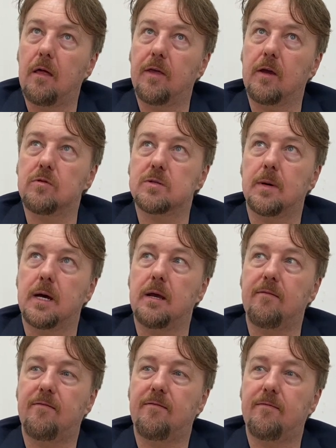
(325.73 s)
think it was my
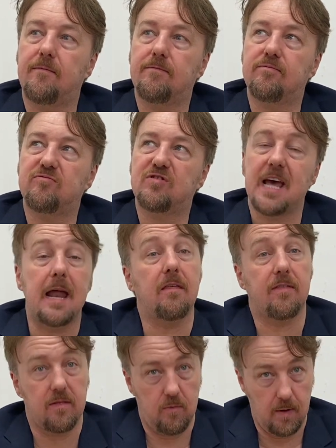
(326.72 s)

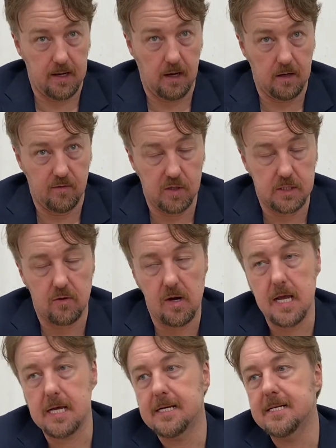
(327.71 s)
10th wedding
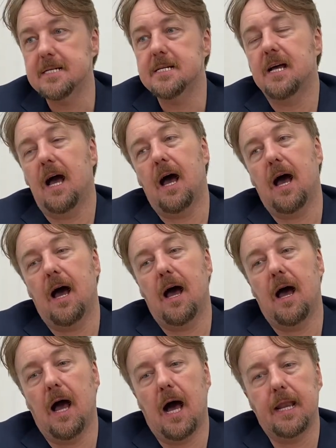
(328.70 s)
anniversary.
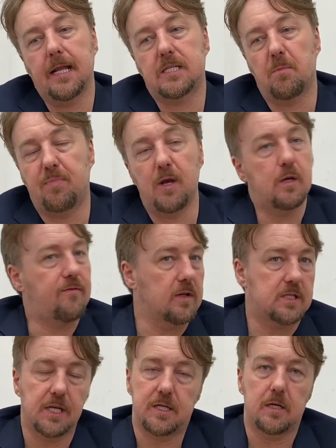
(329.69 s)
And it's a beautiful
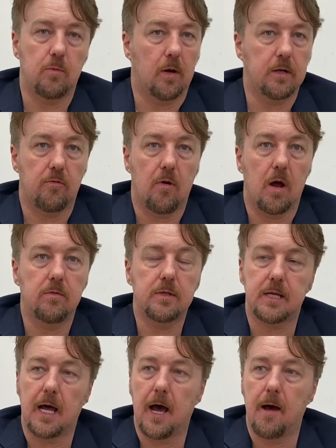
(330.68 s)
city to wander around.
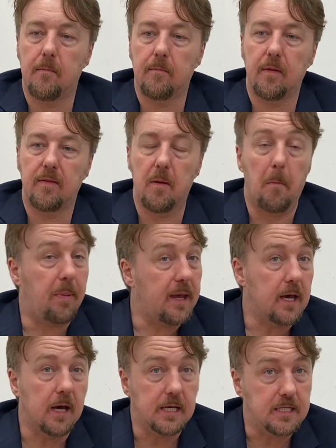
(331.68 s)
The
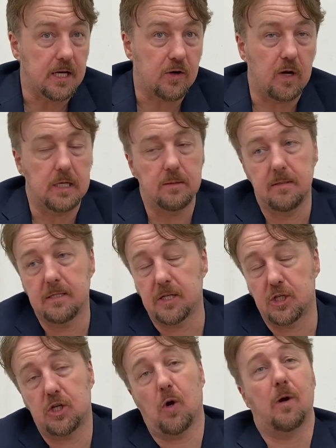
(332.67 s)
beer is incredible,
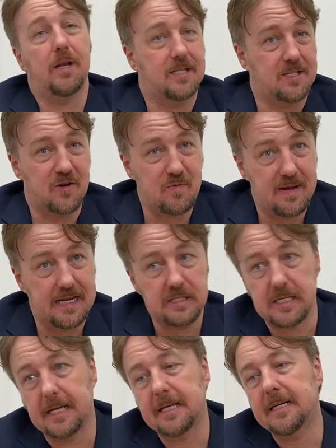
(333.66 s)
the chocolates are
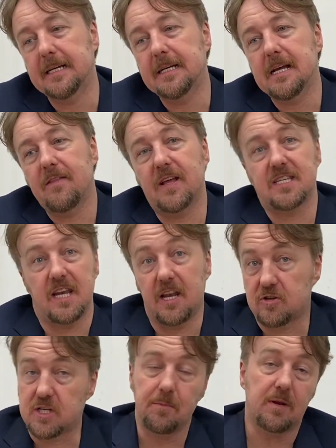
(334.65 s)
amazing. There's an
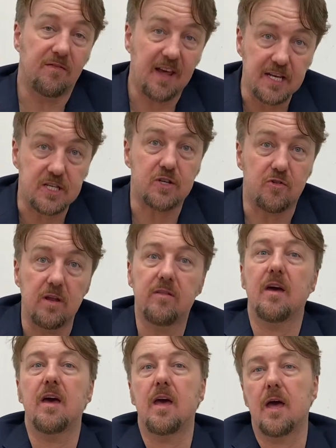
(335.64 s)
interesting bit of history
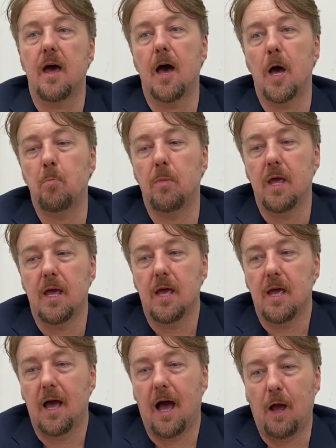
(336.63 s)
there.
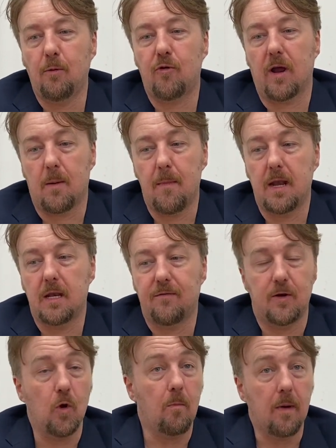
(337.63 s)
I would recommend, if
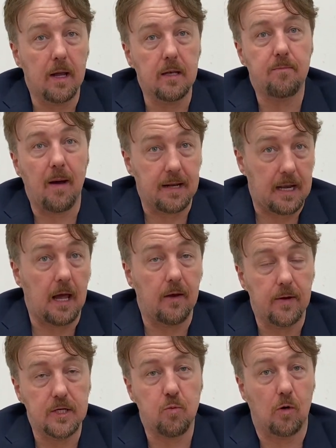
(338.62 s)
you don't mind bad
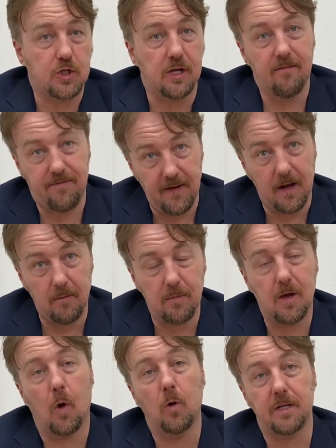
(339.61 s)
language, watching a film
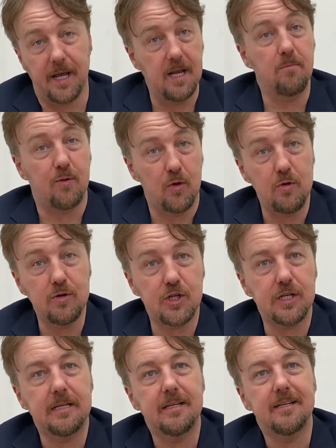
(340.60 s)
called In Bruges